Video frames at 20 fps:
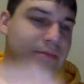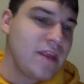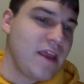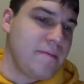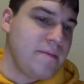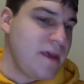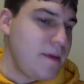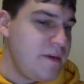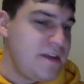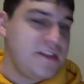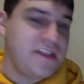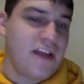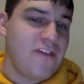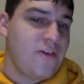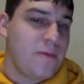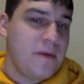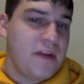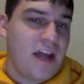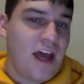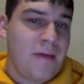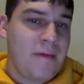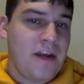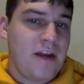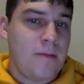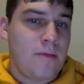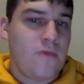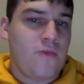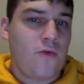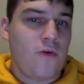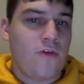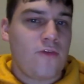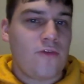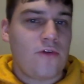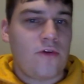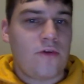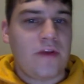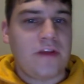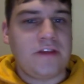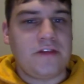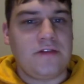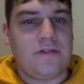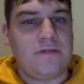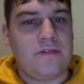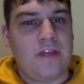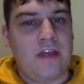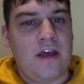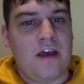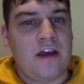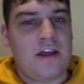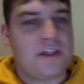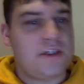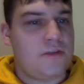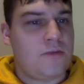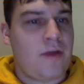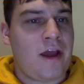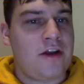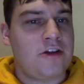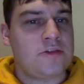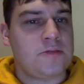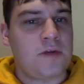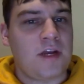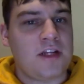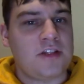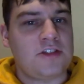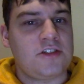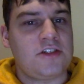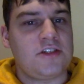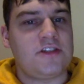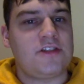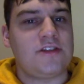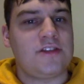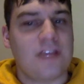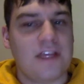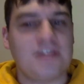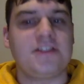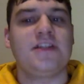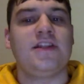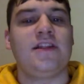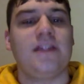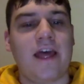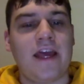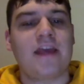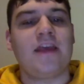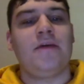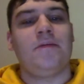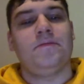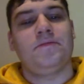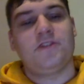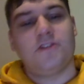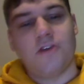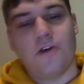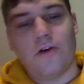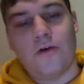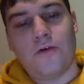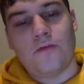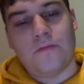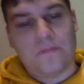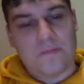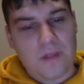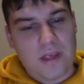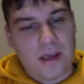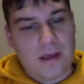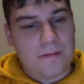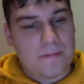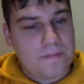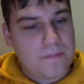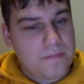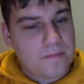Maybe he's never been nominated before for a reason. Yeah, because the writers branch just doesn't like him. So yeah.